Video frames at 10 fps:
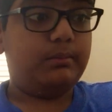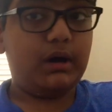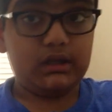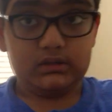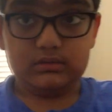
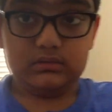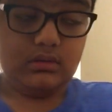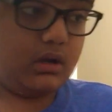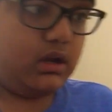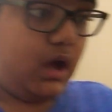But
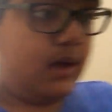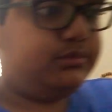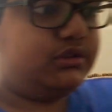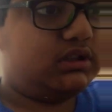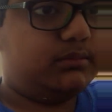an
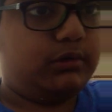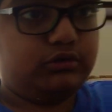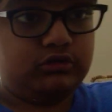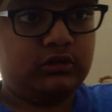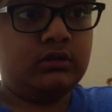object in
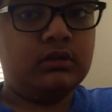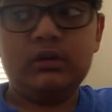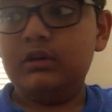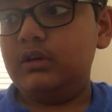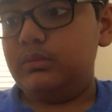motion
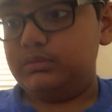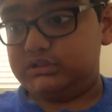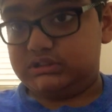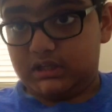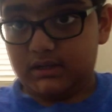will
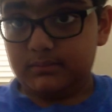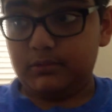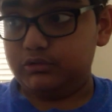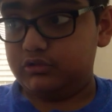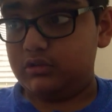stay in
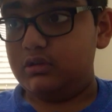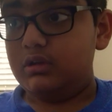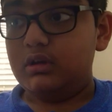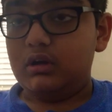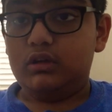motion
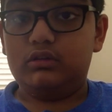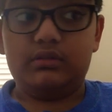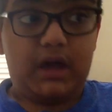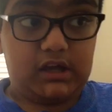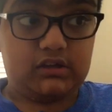
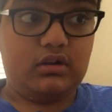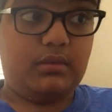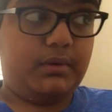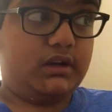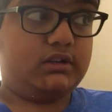until acted
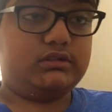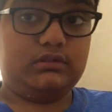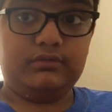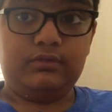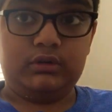on by an
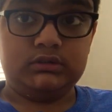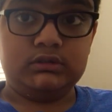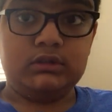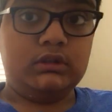external force.